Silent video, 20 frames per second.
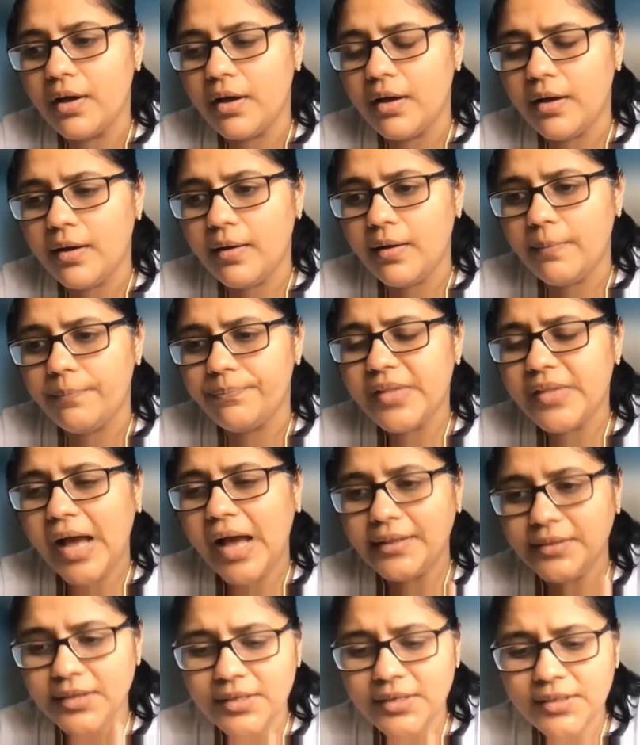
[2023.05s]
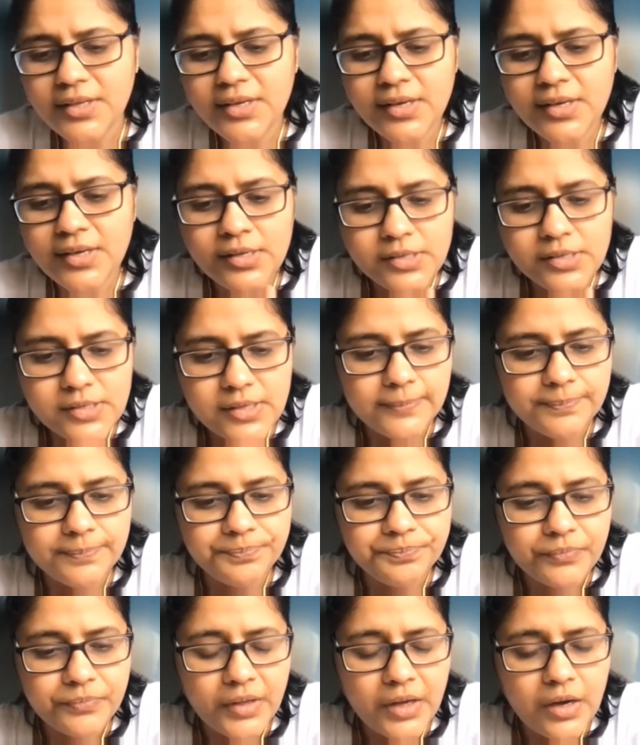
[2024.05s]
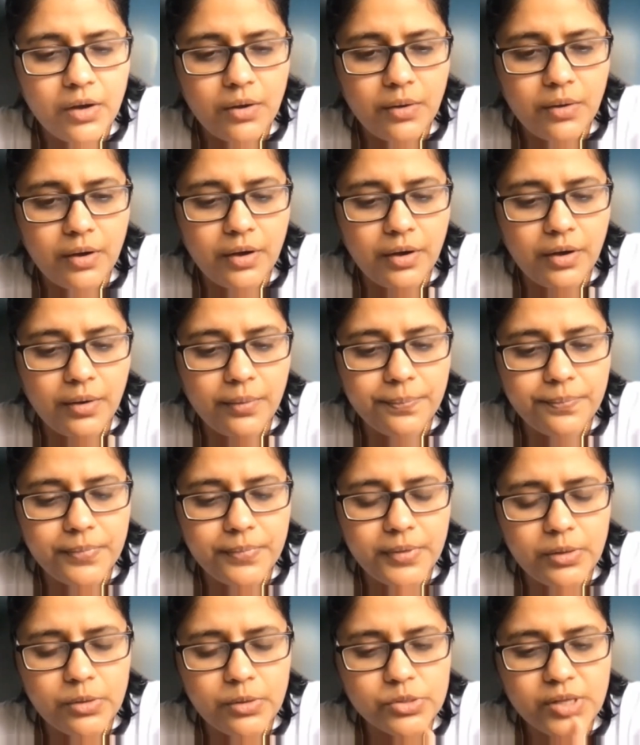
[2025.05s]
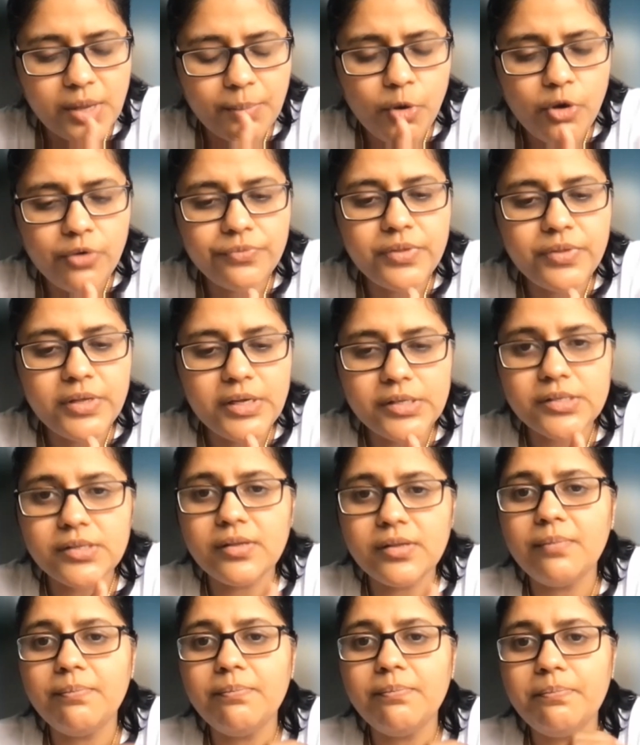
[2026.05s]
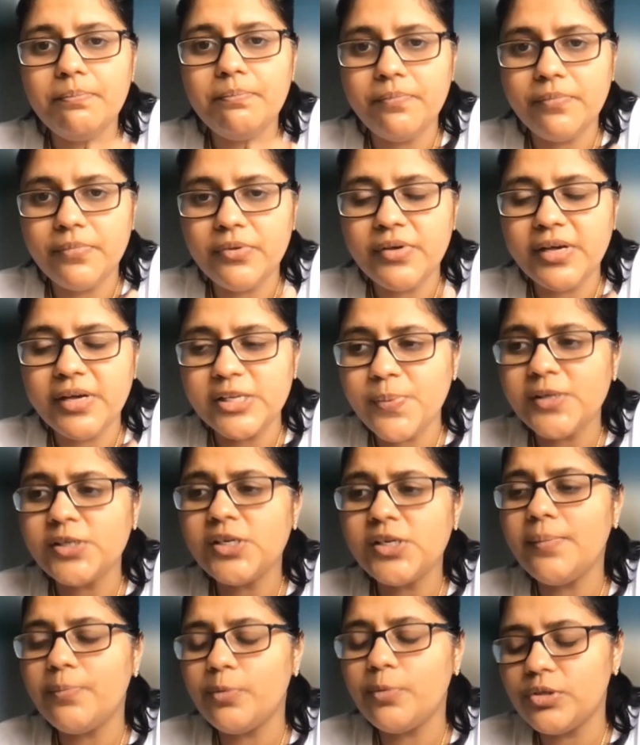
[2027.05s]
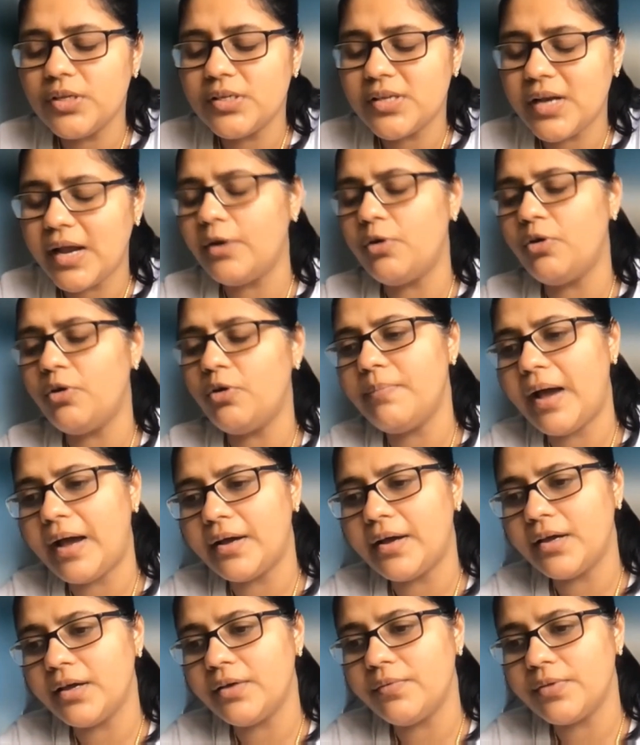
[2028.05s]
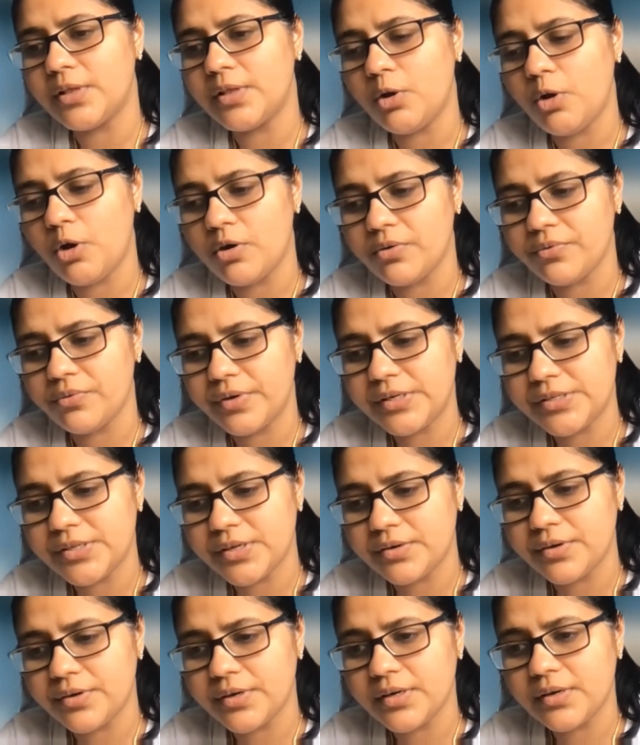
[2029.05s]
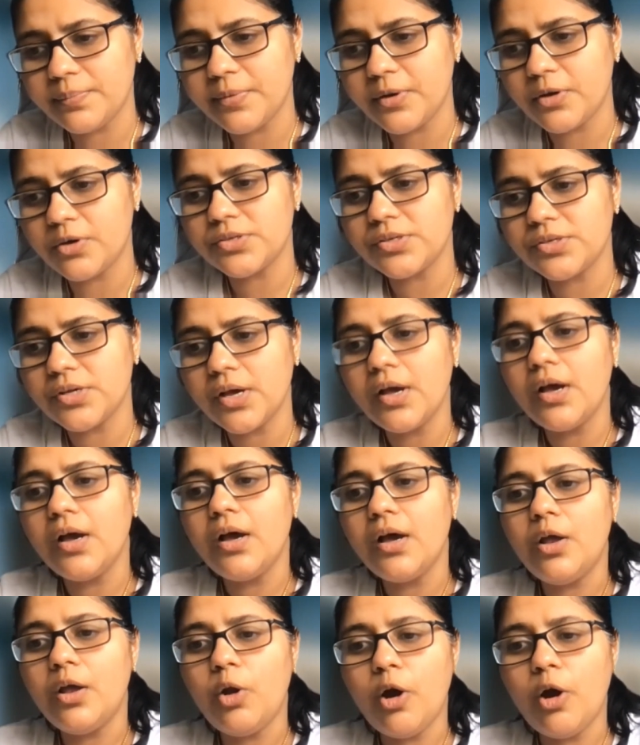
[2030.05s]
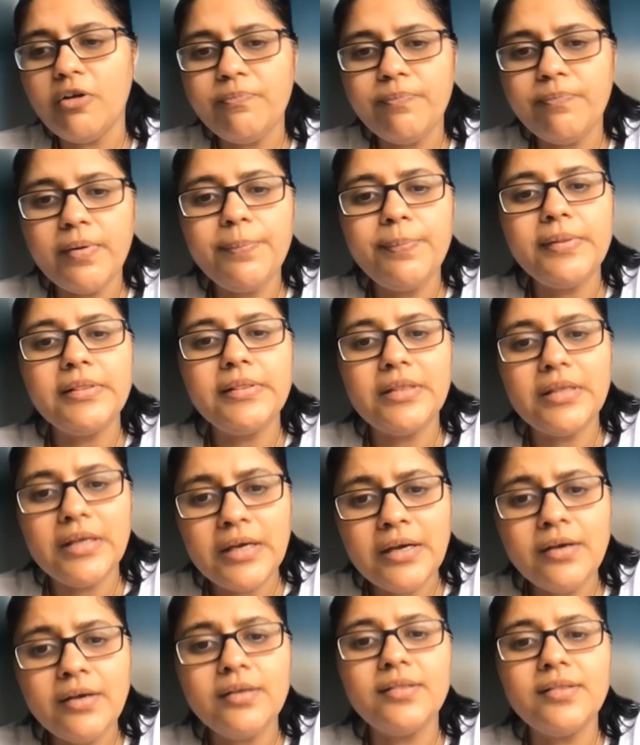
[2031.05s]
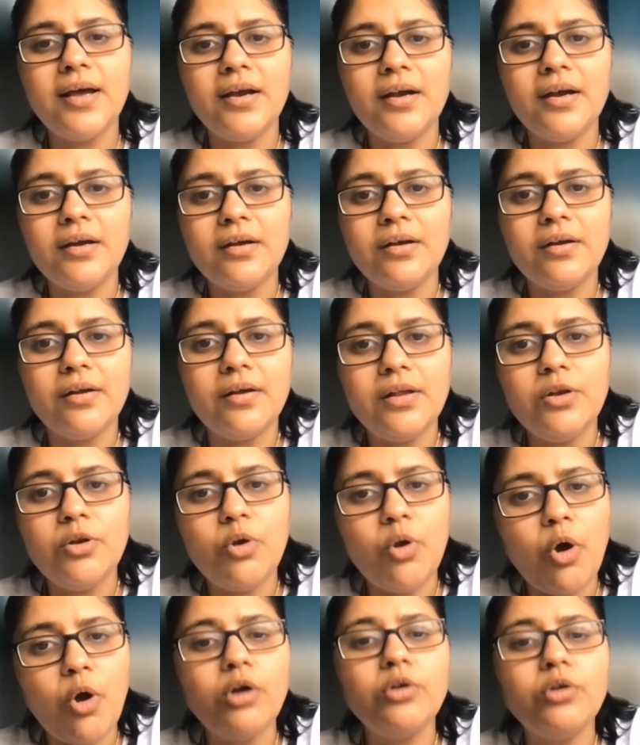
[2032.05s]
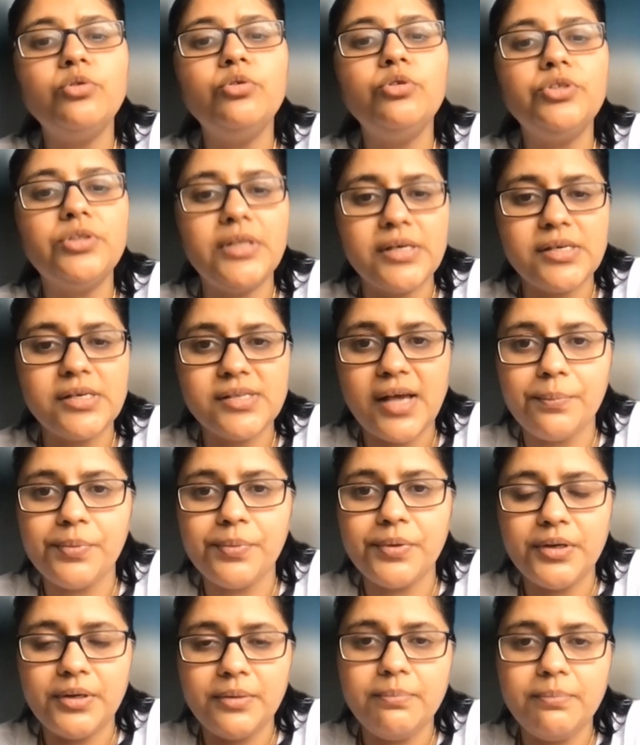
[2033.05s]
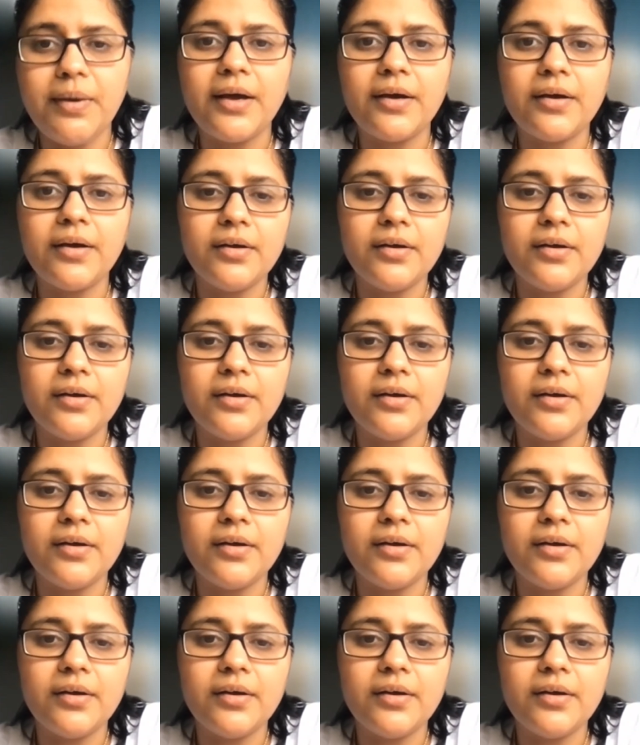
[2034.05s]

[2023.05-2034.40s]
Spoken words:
The other thing is, you know, some of these, especially I put the slide on banking with a lot of reason, because a lot of people think that not good things happen in bank,